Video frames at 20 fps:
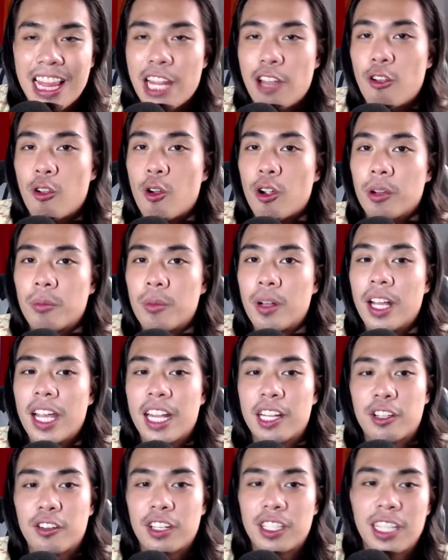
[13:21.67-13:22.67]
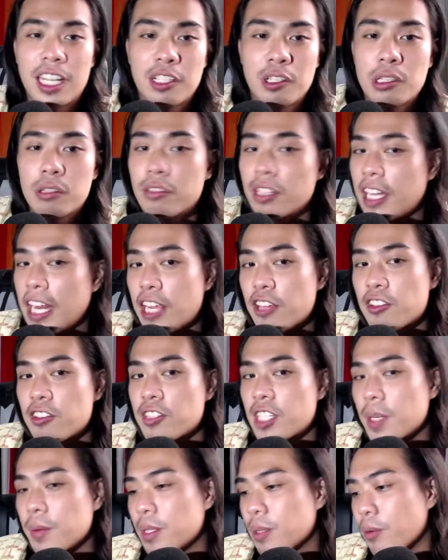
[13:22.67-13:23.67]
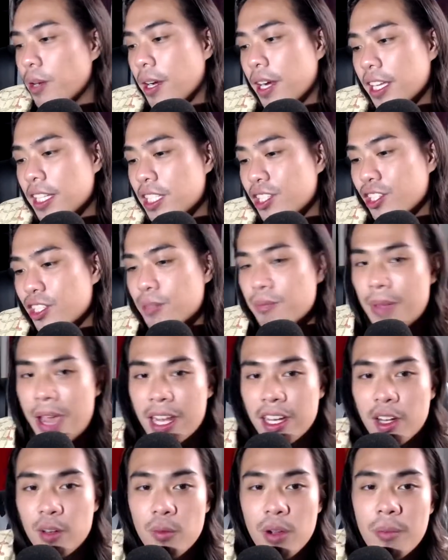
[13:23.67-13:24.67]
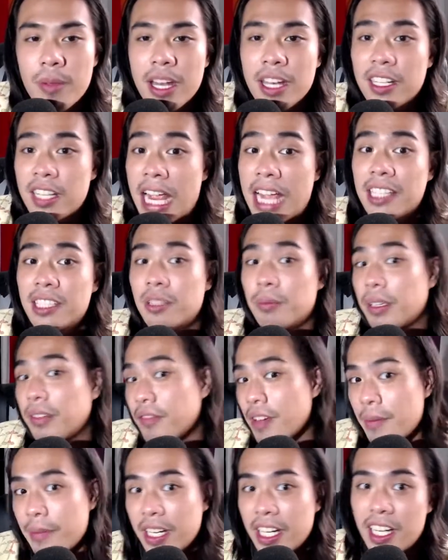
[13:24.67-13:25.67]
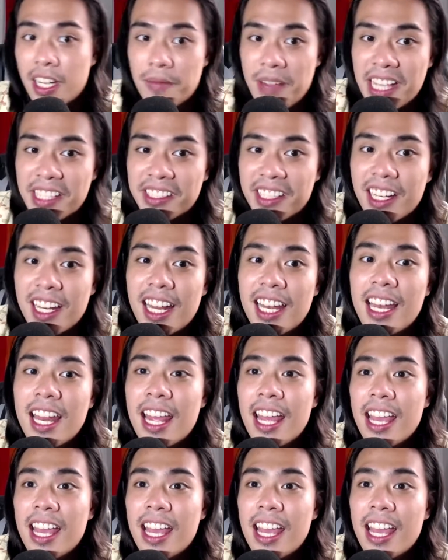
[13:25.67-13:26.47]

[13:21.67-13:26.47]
normal heterosexual relationships where it's just man and woman, it has to be feminine and masculine,